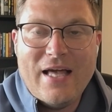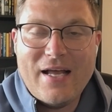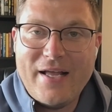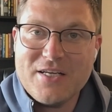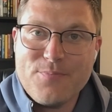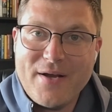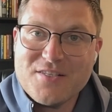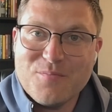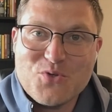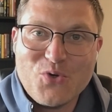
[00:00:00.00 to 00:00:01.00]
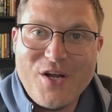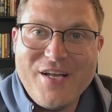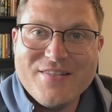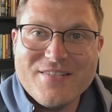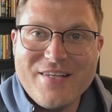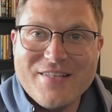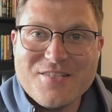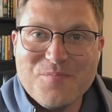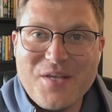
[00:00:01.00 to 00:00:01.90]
And I expect some trades and some